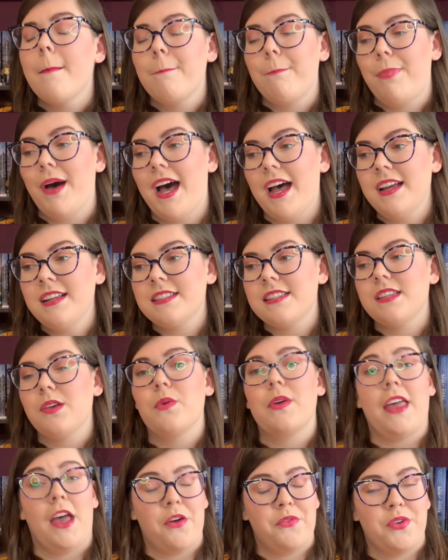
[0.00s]
But
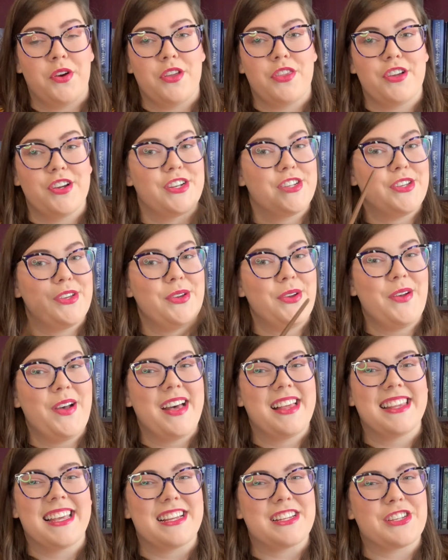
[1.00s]
without further ado,
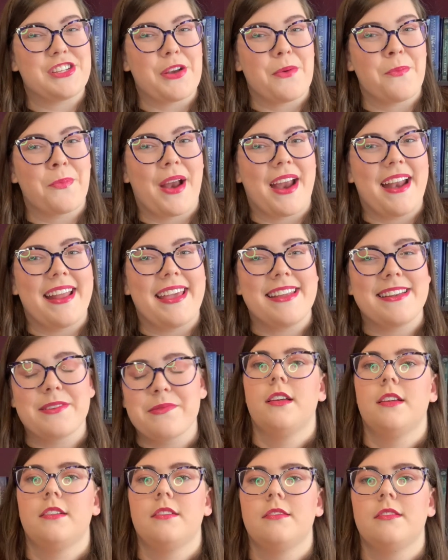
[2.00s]
let's jump right in.
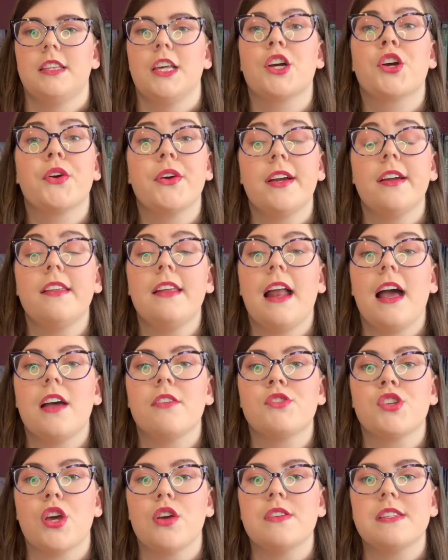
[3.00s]
The career that
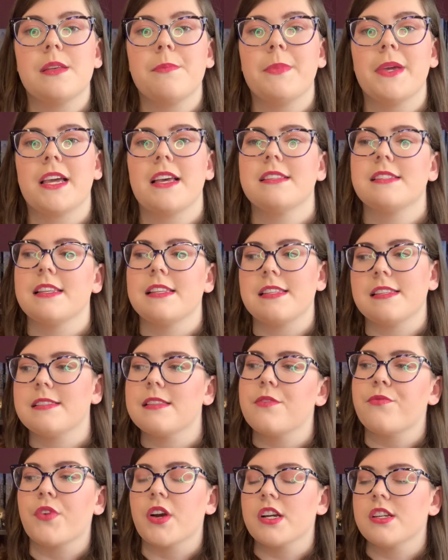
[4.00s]
I've chosen, because this is
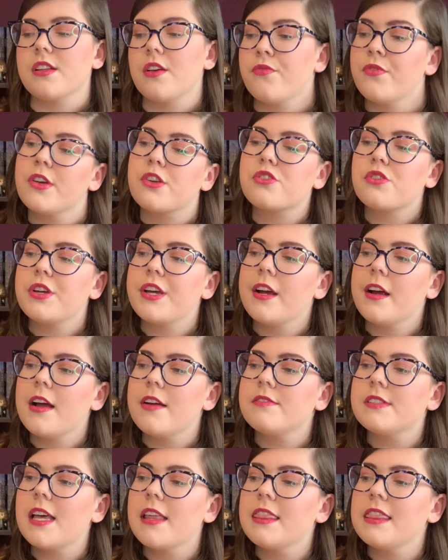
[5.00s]
the first official year
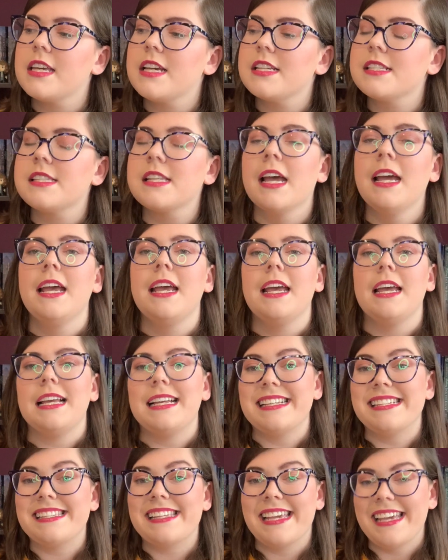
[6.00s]
I've done this,
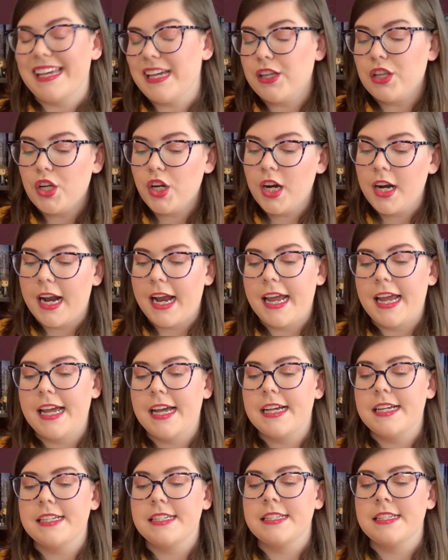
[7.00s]
is healer,
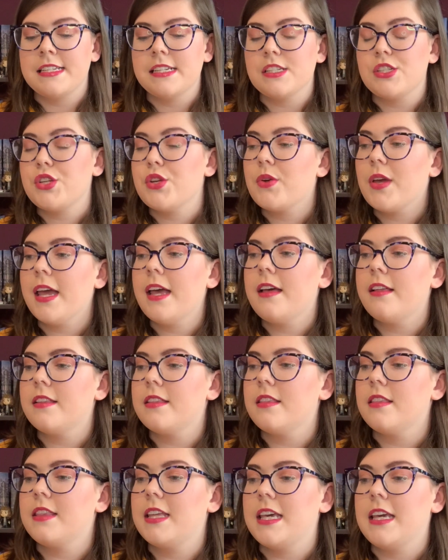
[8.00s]
and to get
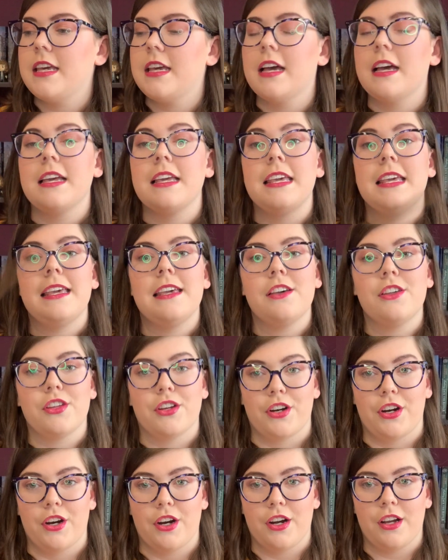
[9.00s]
the
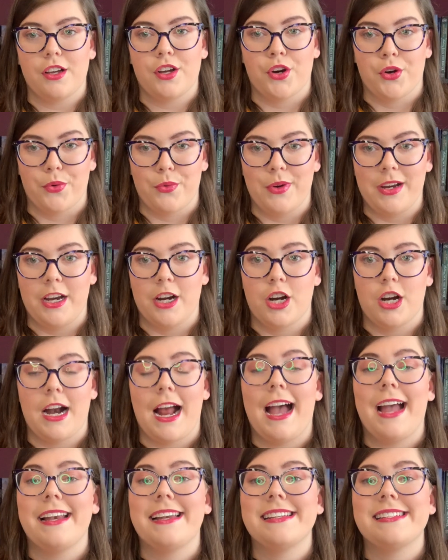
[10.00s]
healer career
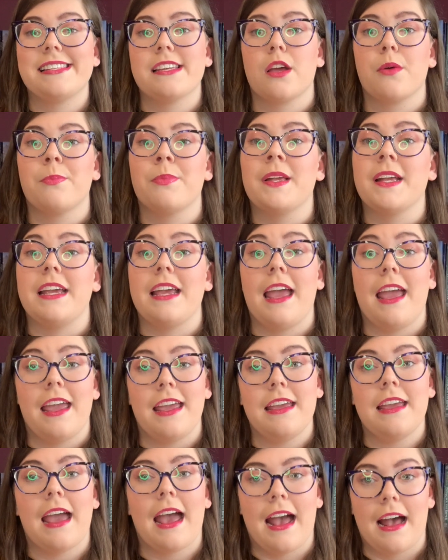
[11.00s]
I need to complete
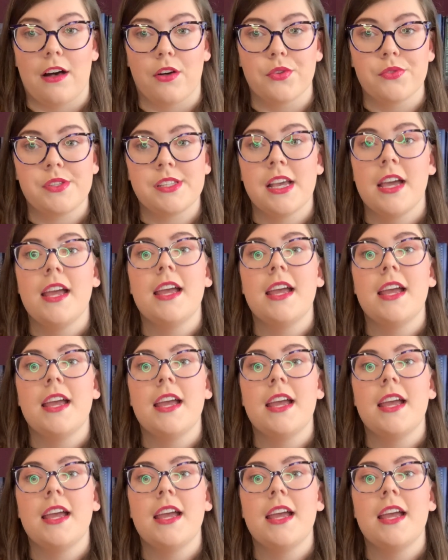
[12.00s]
8 owls.